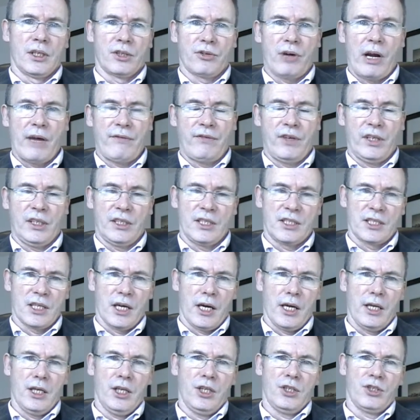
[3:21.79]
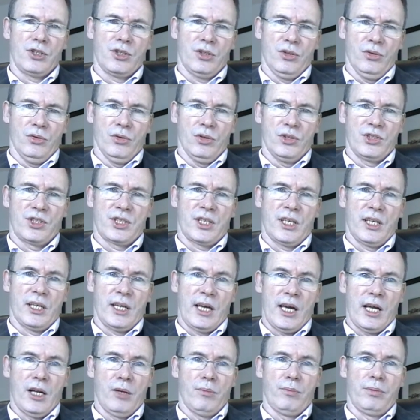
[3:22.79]
graphic designing tools can
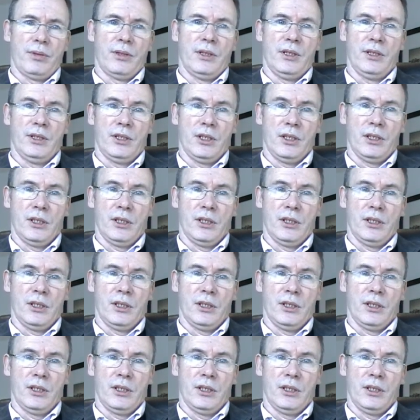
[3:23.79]
help in